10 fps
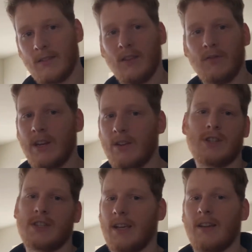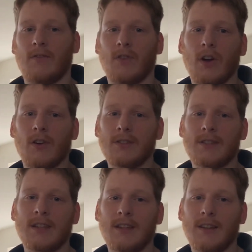the video just like
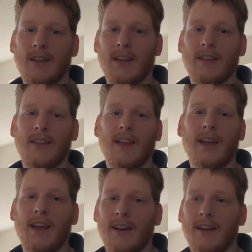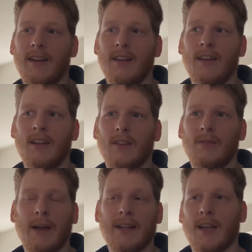froze. And then
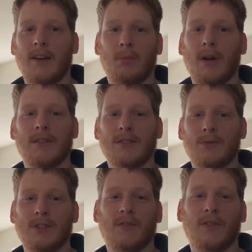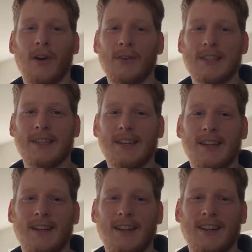my entire browser was
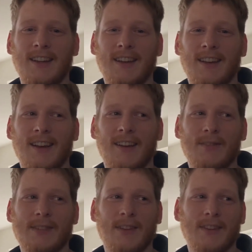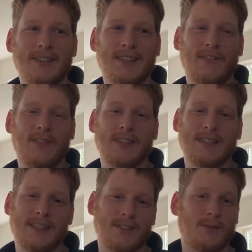frozen. So there's definitely
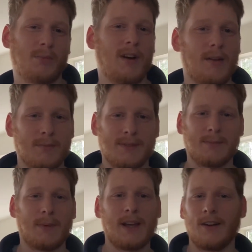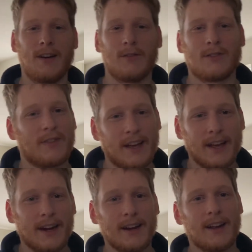still some problems. I mean, my internet was
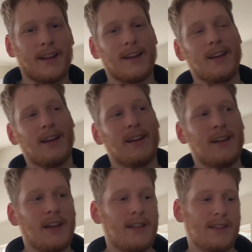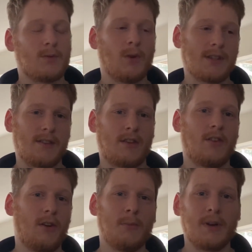fine. This was on the
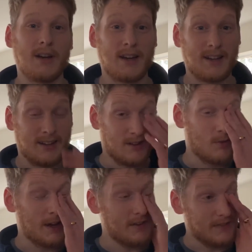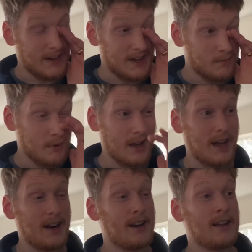Chromebook on Wi-Fi,
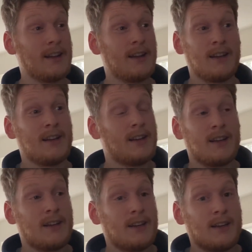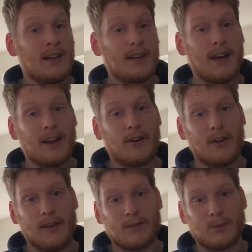but yeah, I don't
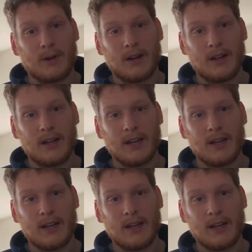know, that was weird.